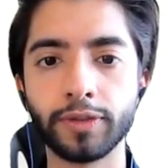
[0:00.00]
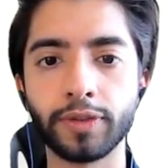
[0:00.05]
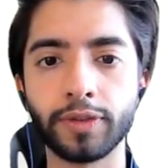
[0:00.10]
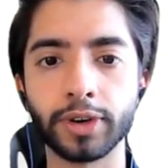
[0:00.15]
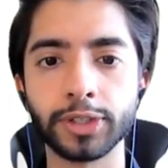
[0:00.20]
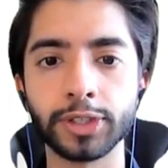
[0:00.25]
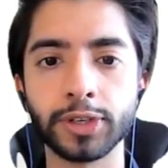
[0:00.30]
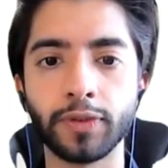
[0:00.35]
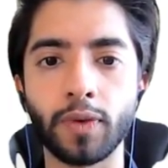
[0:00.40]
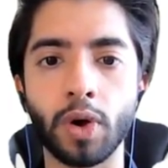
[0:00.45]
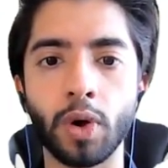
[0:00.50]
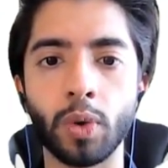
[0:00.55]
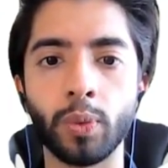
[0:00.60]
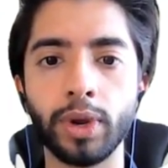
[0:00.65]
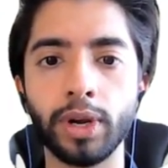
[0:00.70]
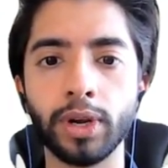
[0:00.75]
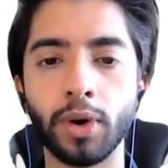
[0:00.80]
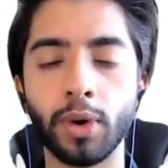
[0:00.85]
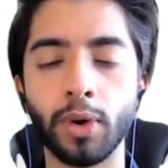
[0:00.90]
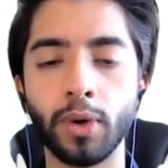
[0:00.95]
first of all,
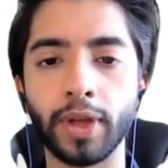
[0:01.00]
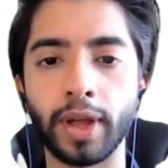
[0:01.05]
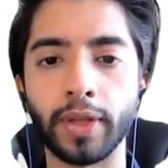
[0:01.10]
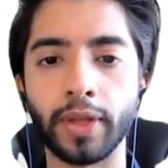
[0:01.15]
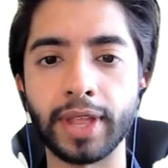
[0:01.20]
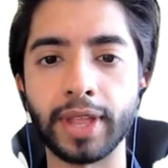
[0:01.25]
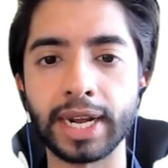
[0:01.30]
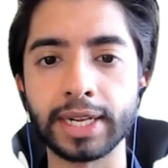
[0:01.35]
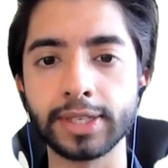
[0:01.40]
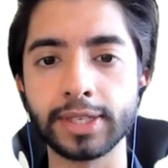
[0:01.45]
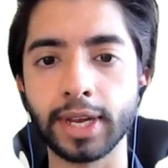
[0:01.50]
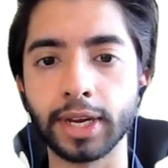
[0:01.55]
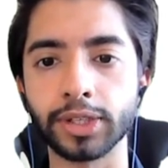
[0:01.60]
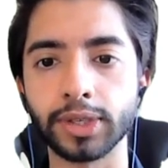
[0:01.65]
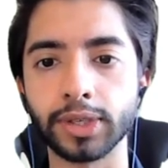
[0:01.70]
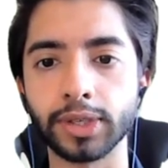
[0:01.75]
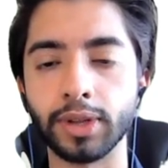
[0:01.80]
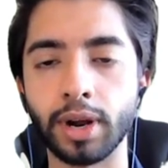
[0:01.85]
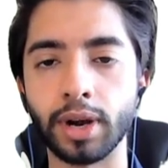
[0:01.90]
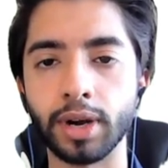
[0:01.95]
we know that that
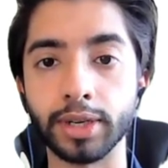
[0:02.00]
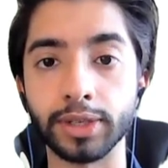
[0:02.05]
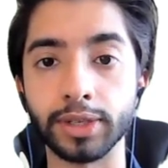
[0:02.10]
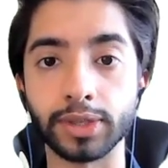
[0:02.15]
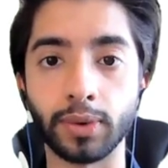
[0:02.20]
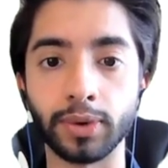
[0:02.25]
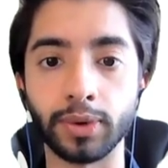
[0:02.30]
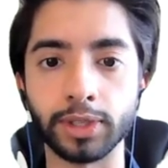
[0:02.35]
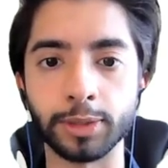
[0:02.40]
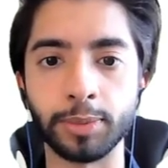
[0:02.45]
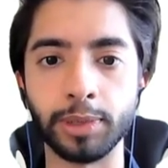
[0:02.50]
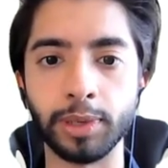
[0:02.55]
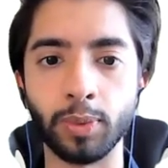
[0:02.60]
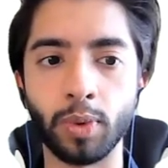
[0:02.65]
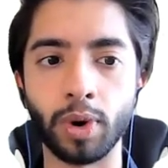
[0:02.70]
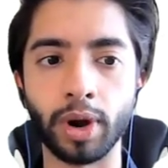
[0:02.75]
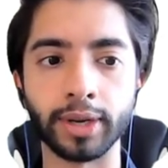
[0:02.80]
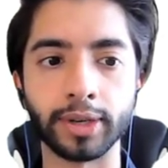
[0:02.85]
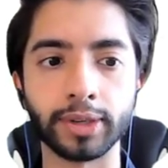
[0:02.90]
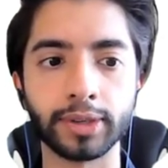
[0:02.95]
section there is going to be
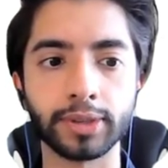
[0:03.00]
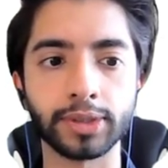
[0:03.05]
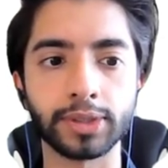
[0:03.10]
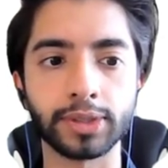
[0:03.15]
white.